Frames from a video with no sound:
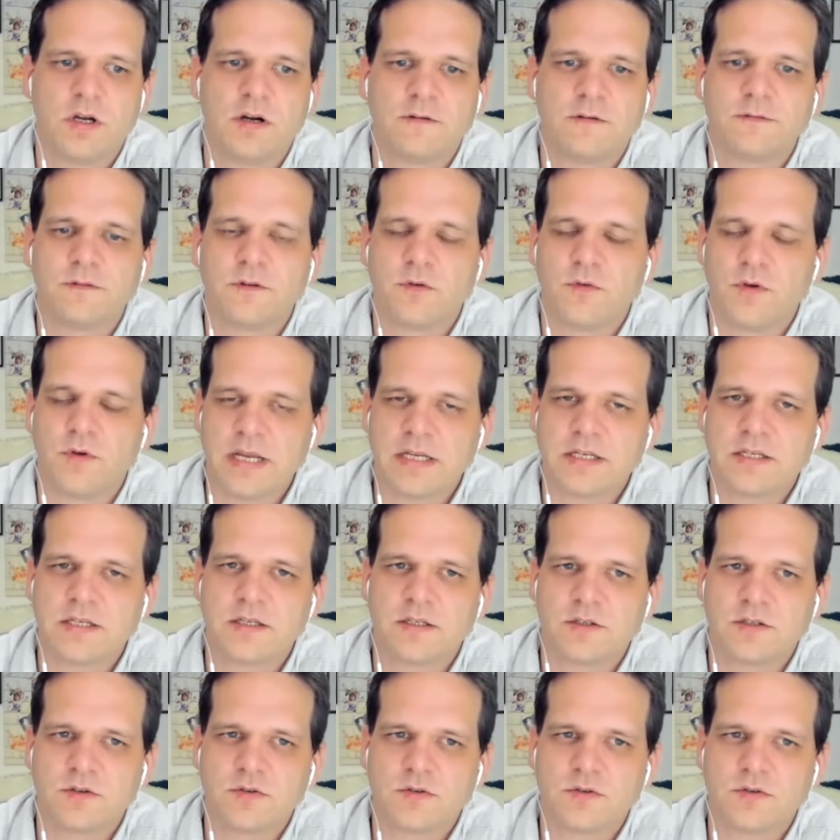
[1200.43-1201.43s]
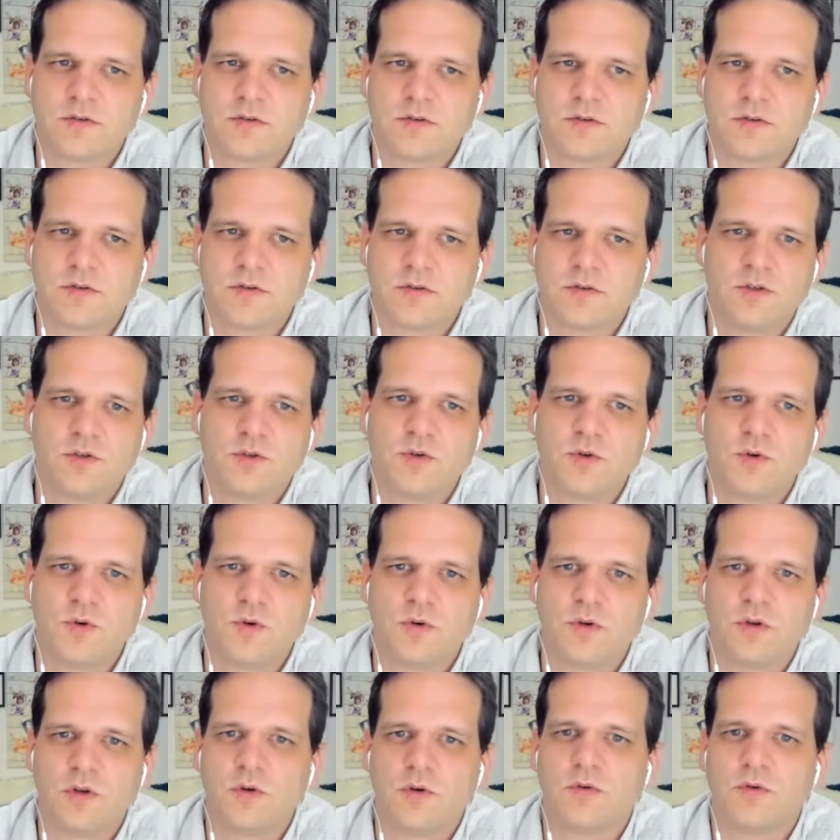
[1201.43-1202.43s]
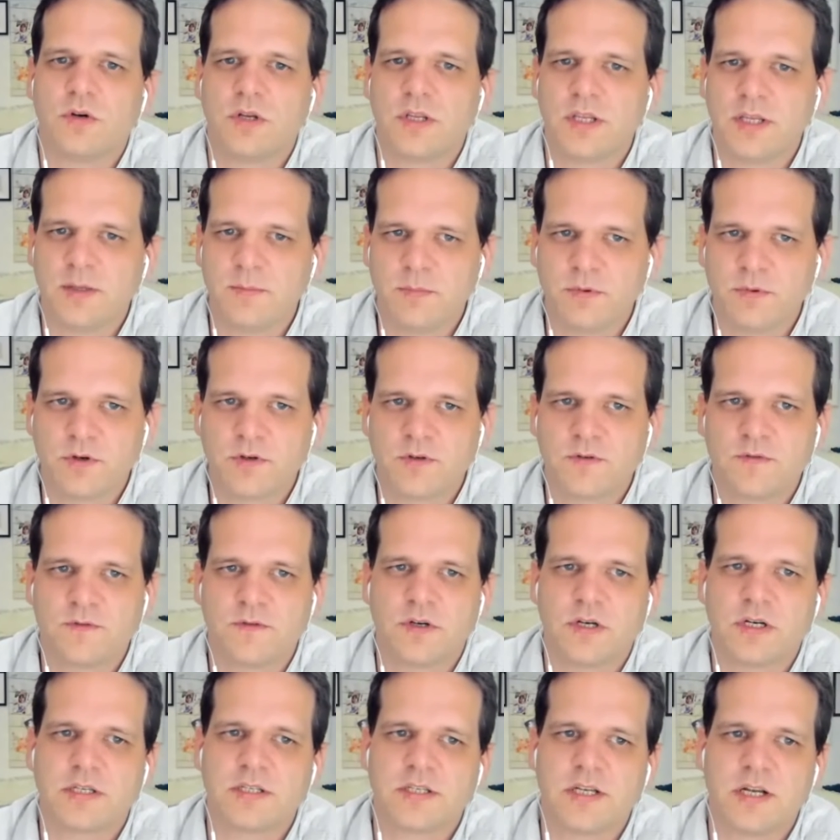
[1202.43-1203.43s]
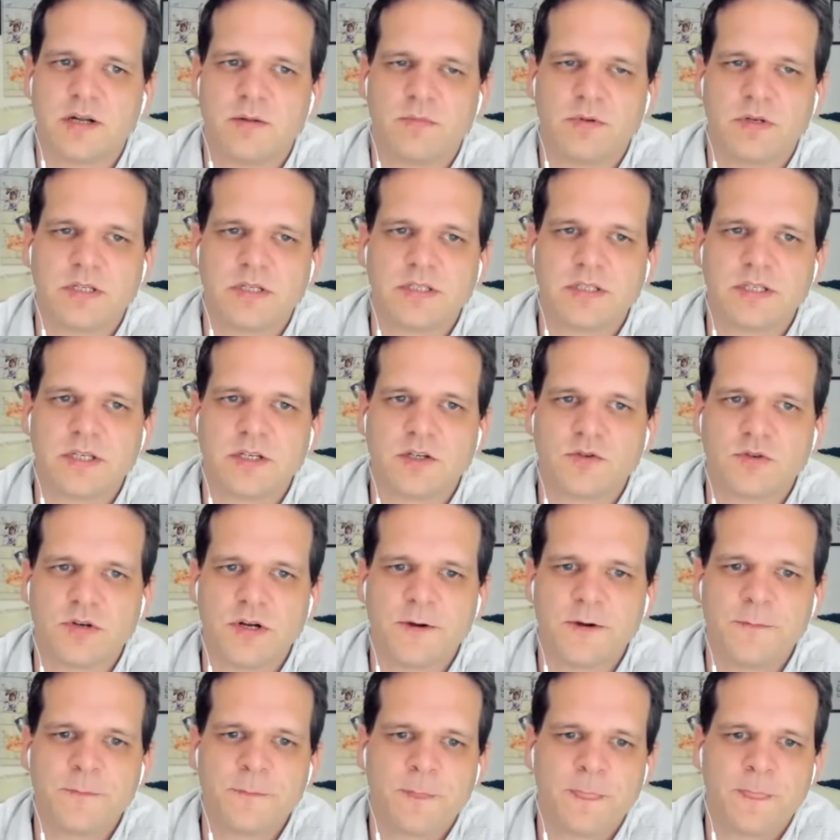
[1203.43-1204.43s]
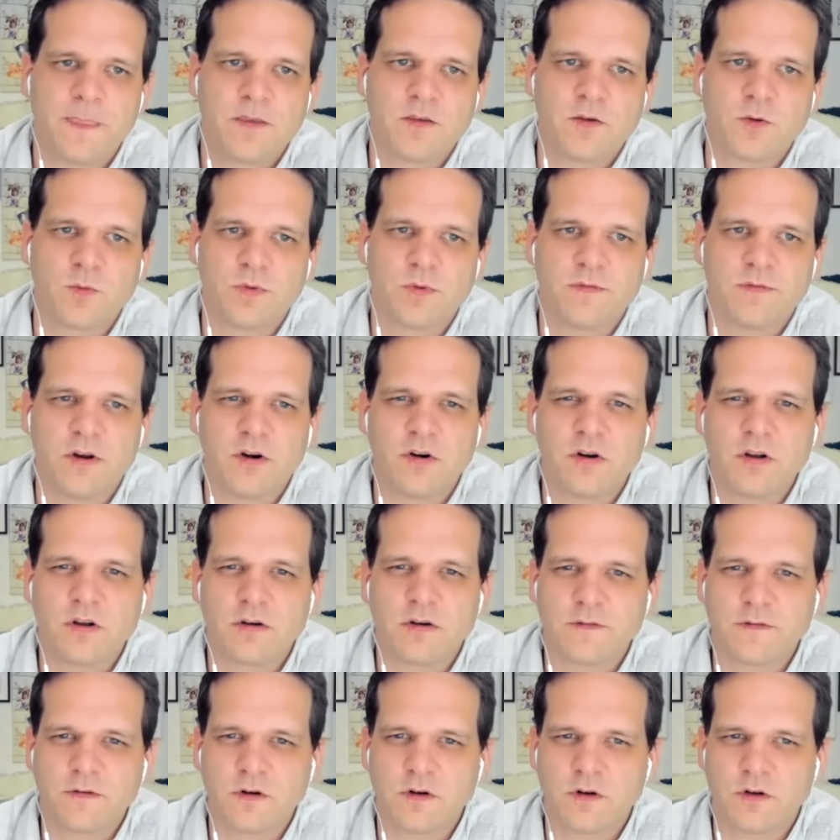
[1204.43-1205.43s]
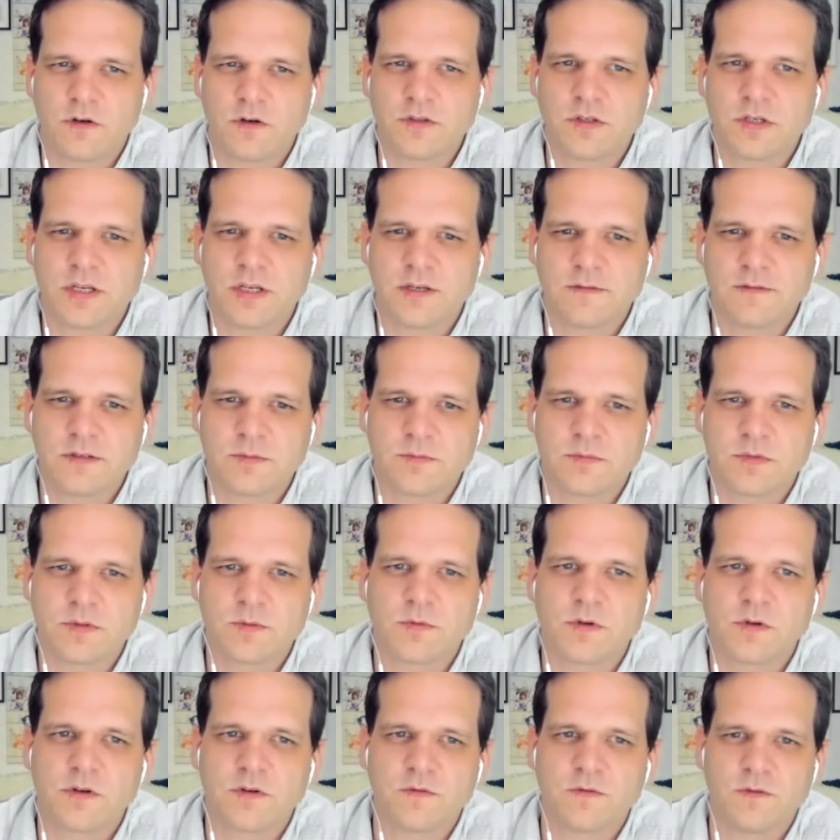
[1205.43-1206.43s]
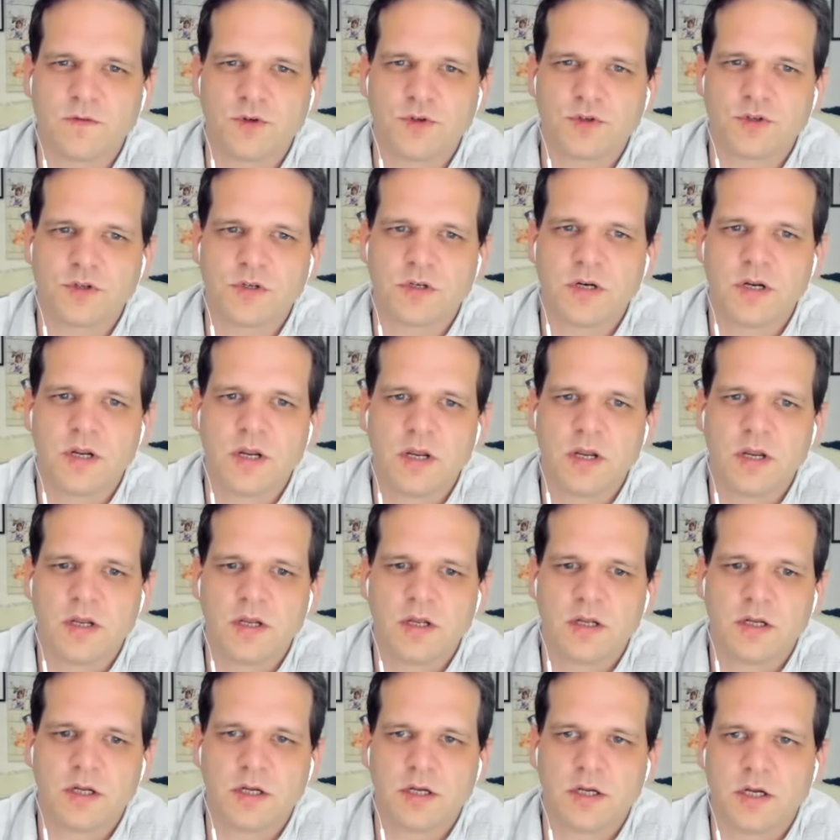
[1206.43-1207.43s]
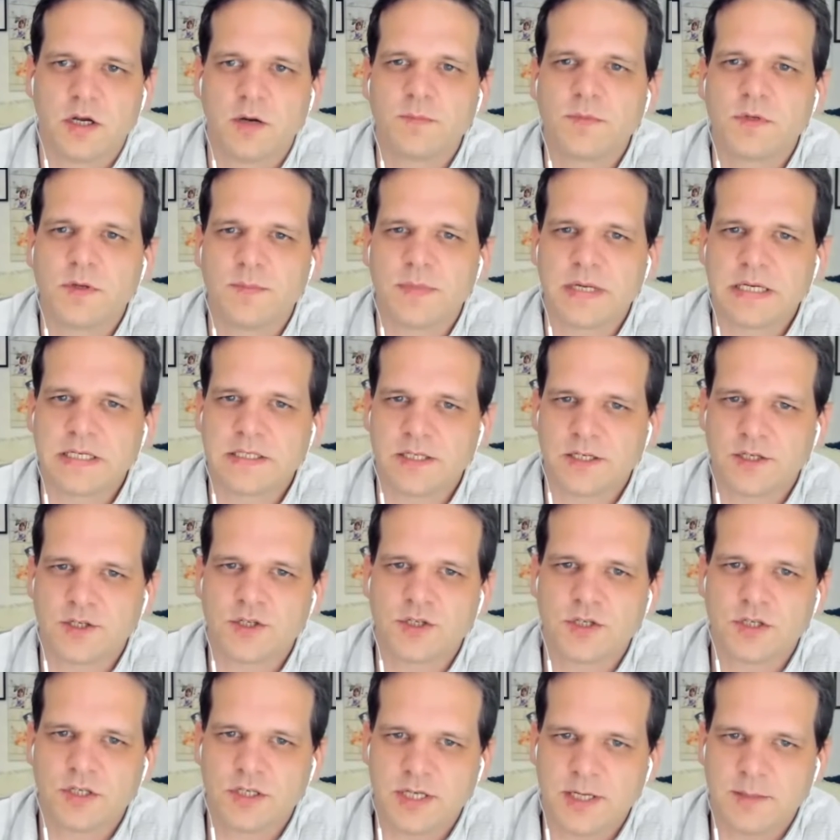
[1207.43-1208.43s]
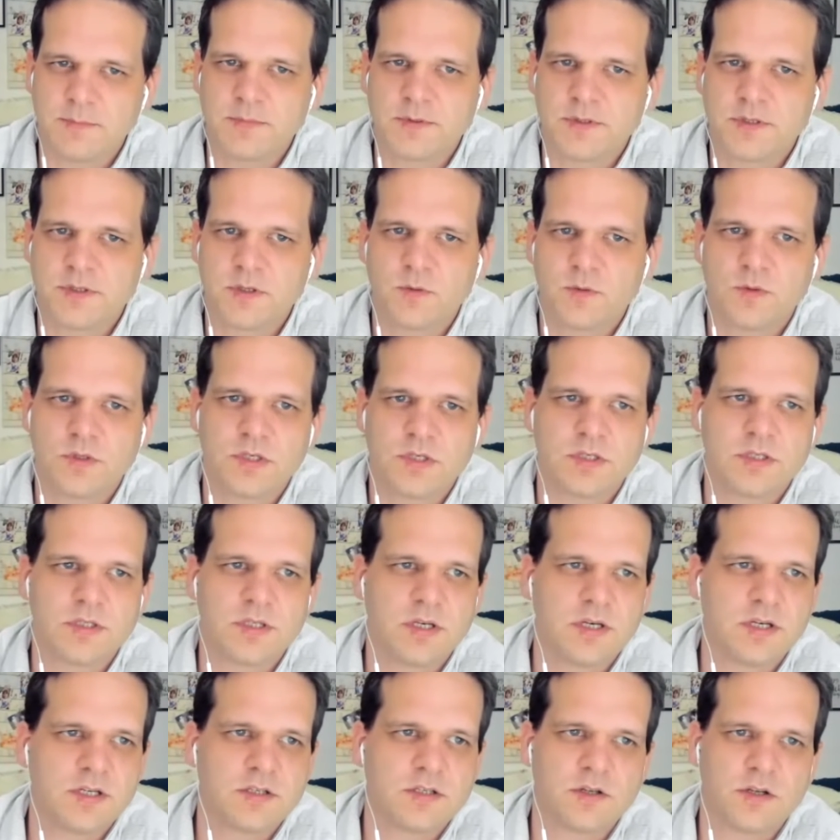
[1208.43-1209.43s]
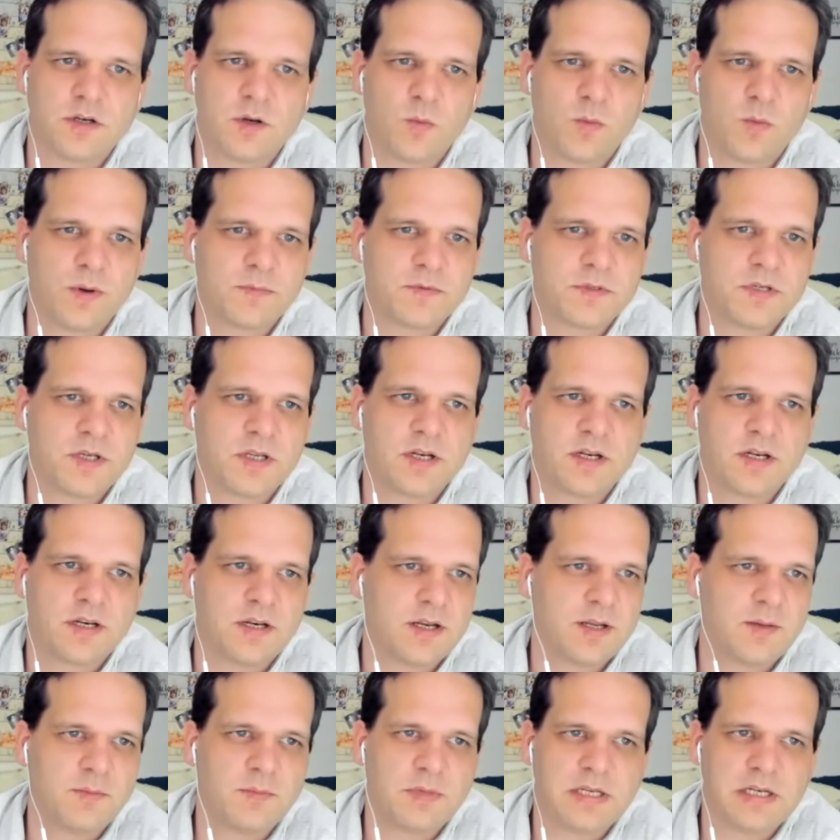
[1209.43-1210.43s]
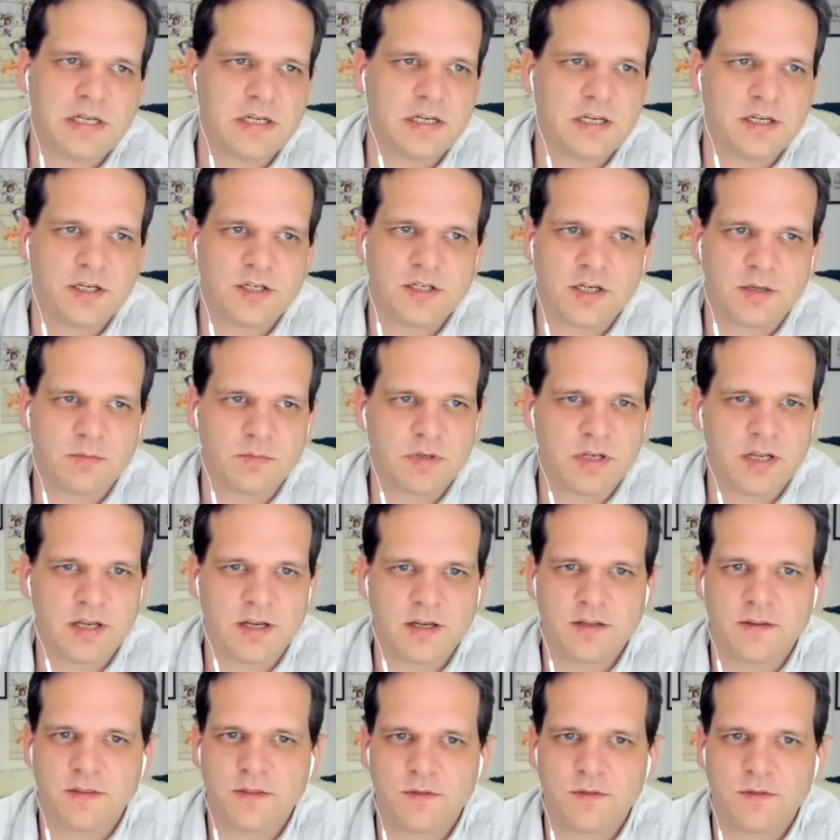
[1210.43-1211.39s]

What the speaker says: of the right traffic to your ebooks, for example, etc. So we very often also give some conversion optimization tips. Just did this on a website and they immediately jumped like